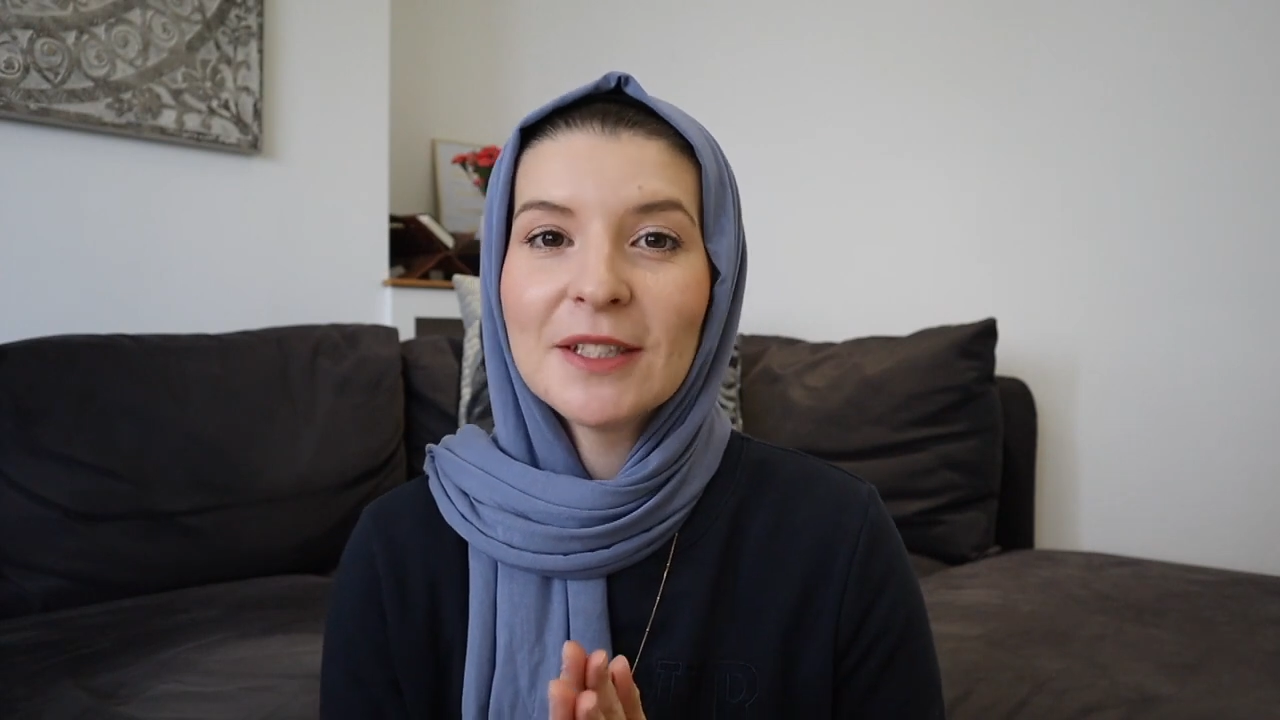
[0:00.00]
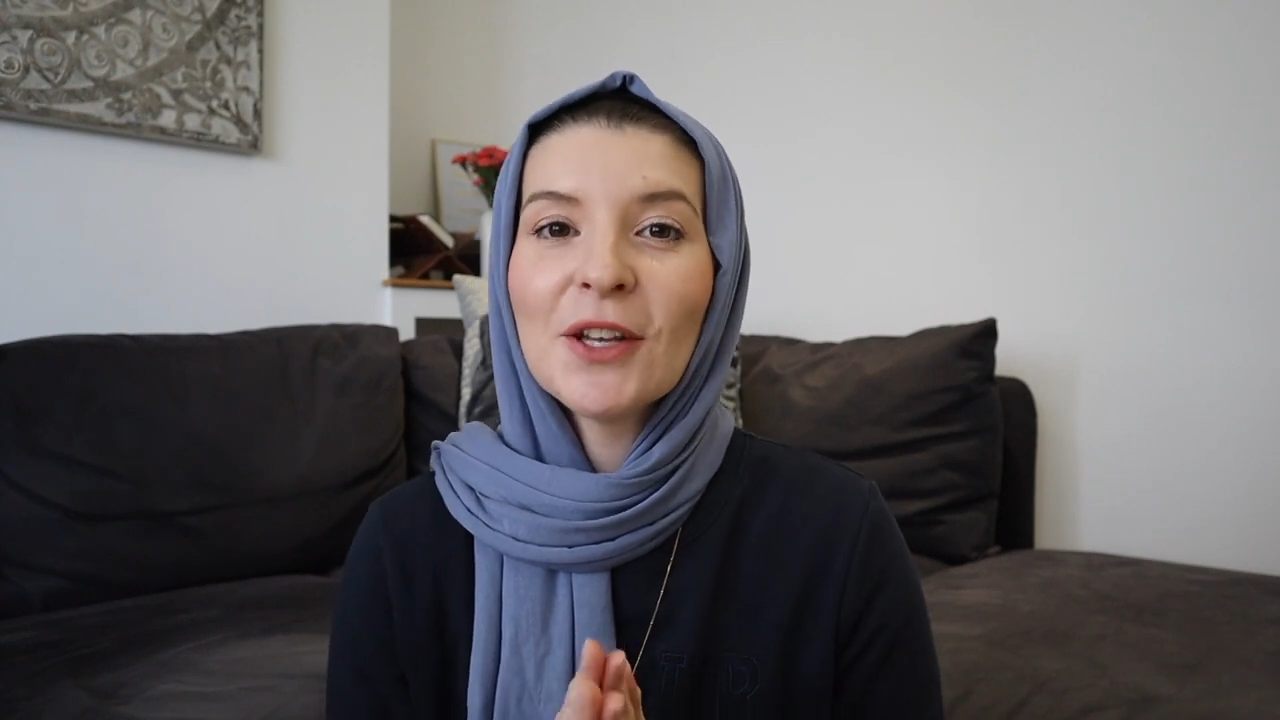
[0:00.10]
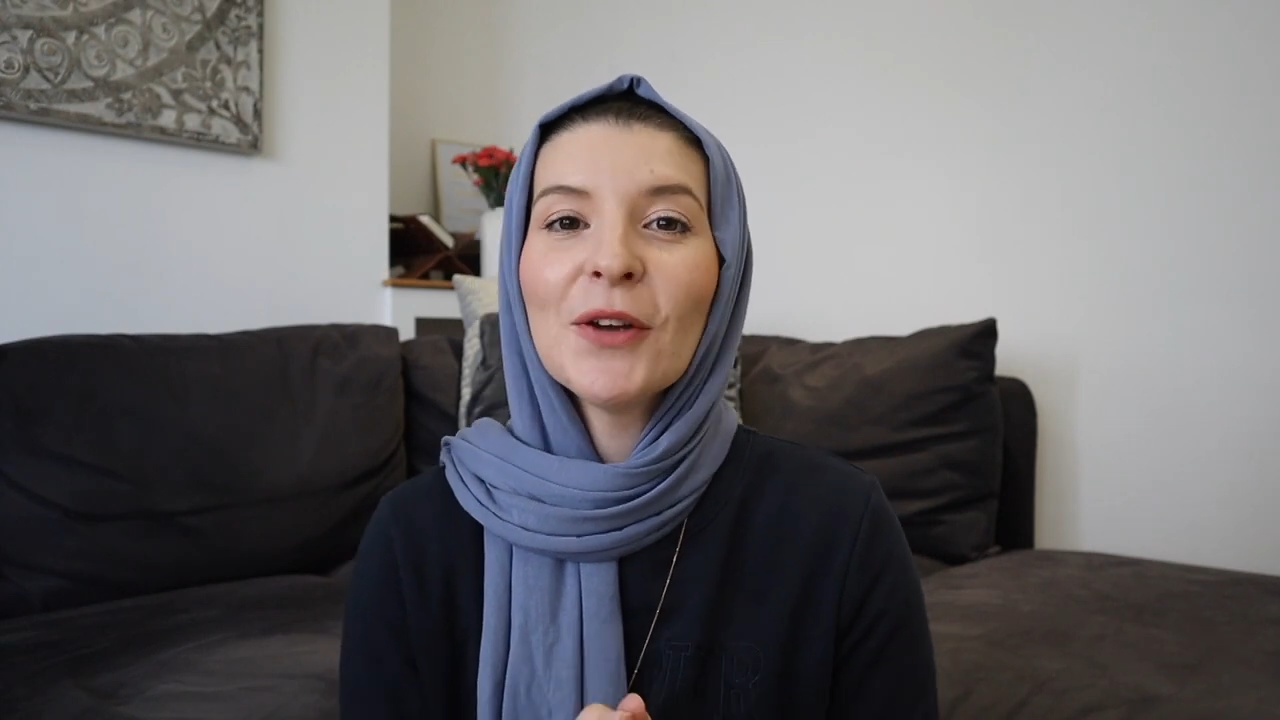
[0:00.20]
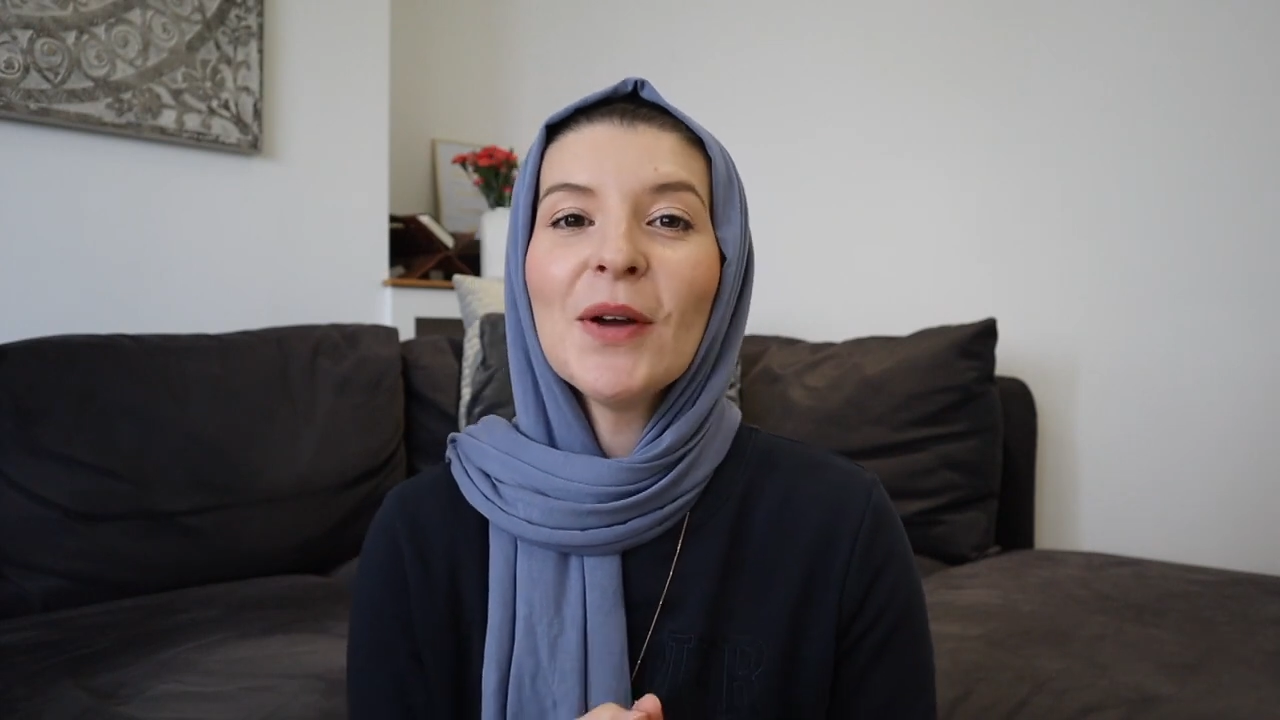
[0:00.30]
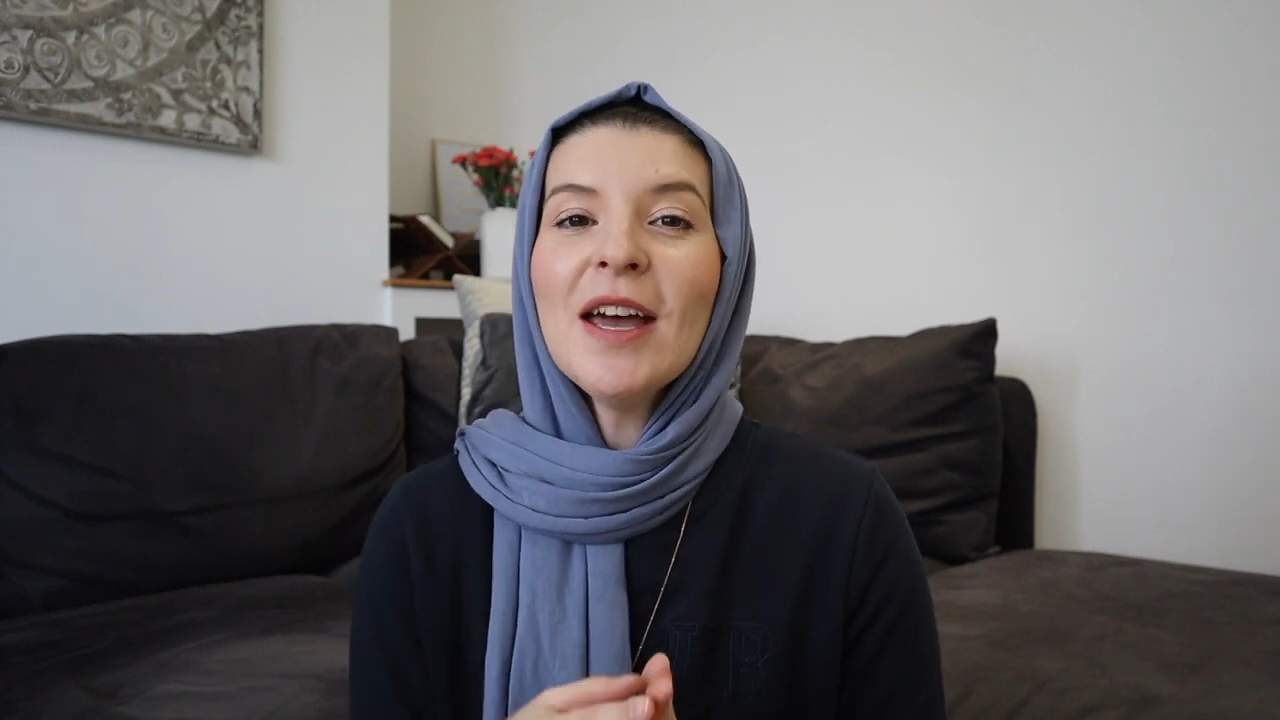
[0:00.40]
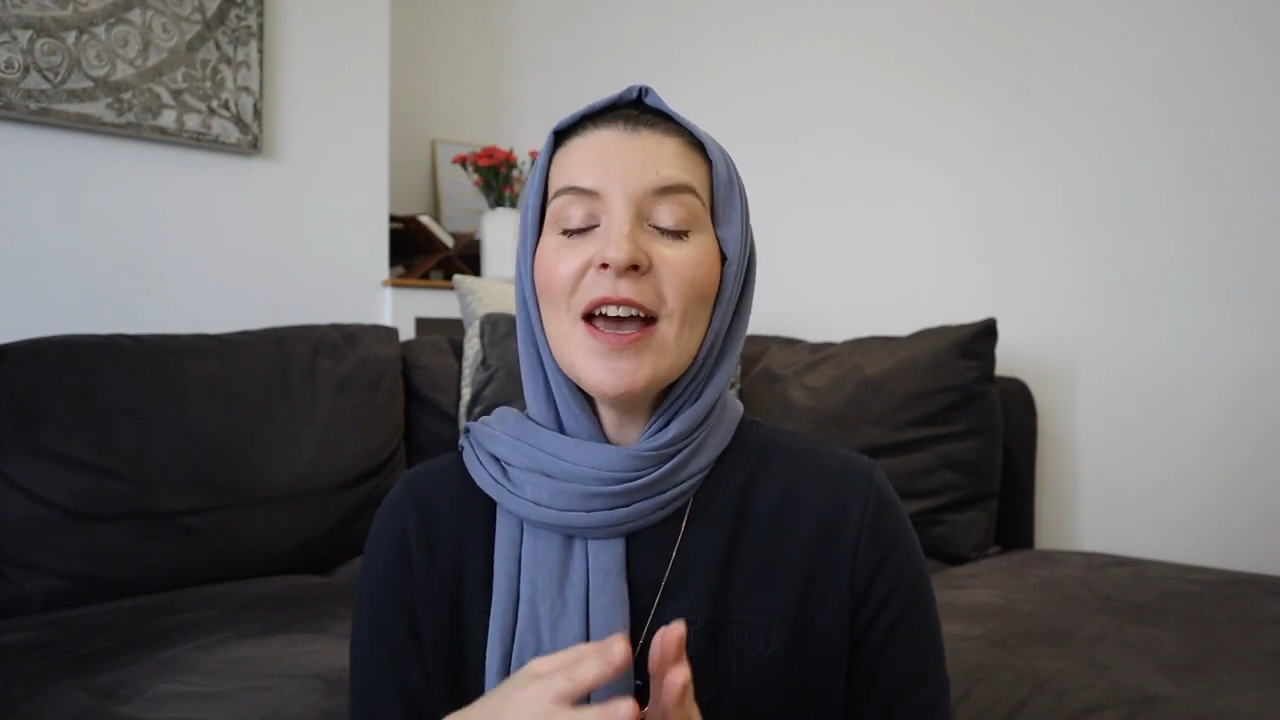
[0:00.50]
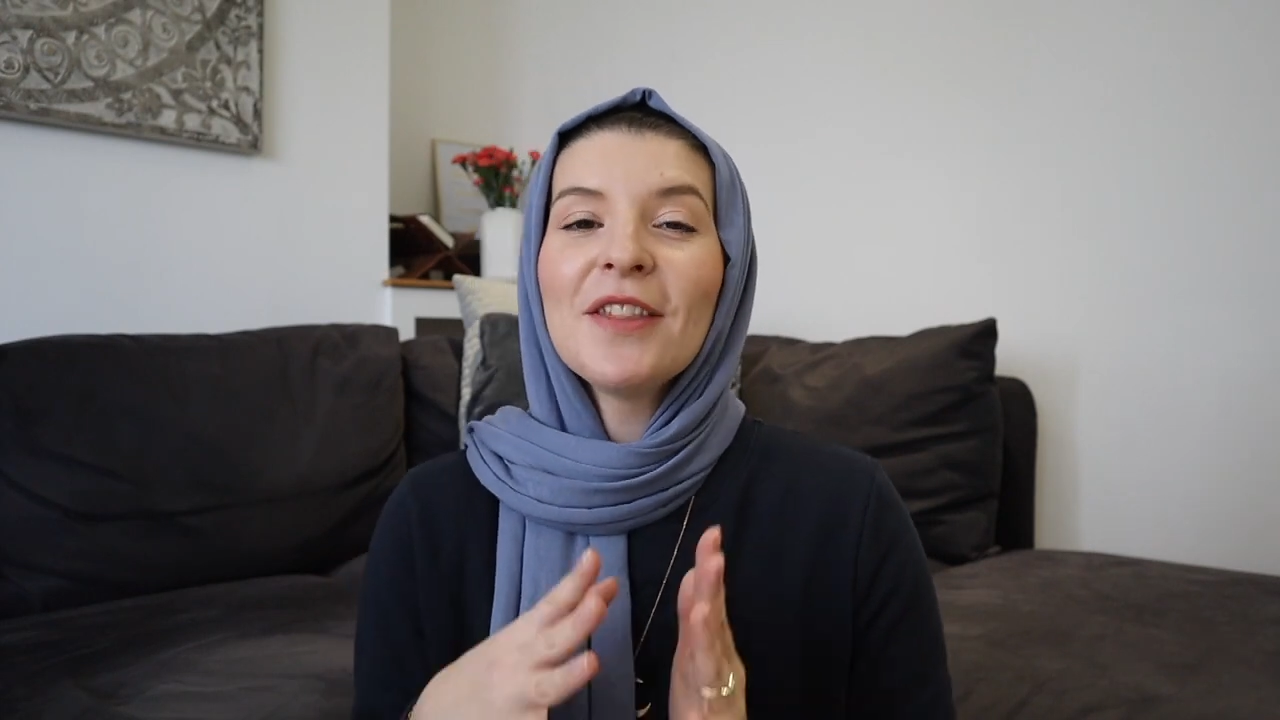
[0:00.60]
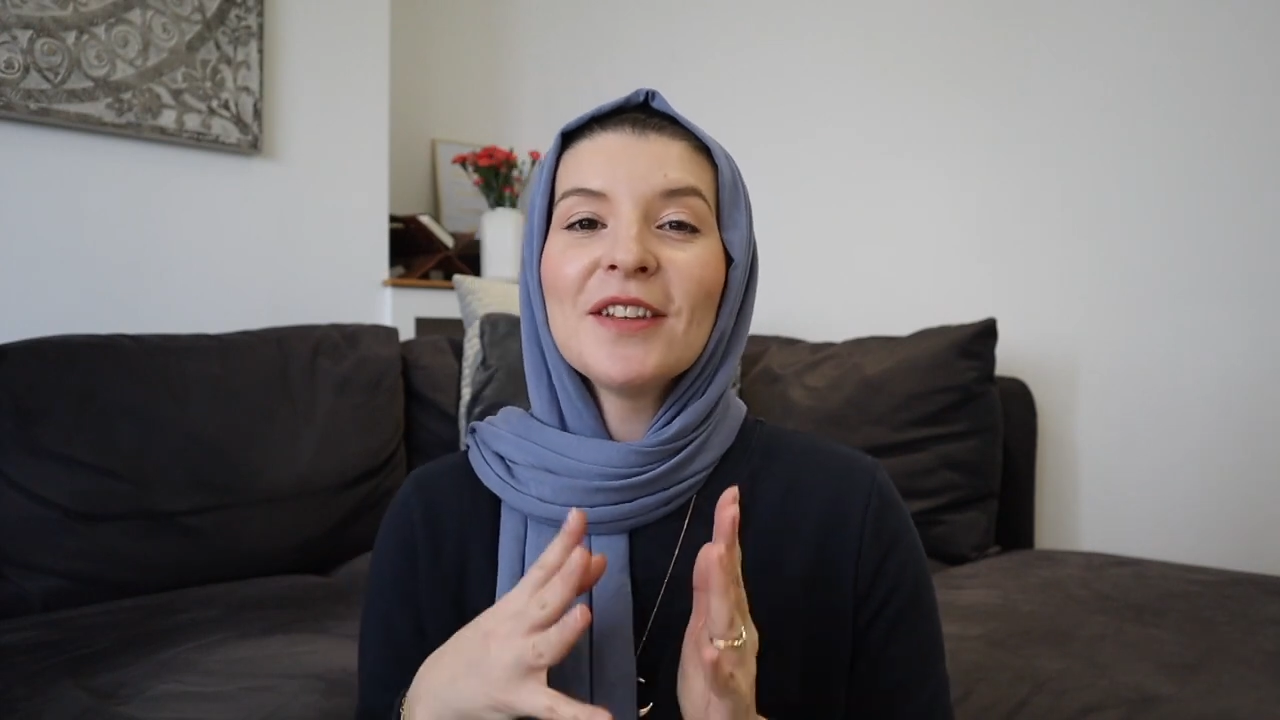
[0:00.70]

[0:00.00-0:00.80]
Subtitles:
So at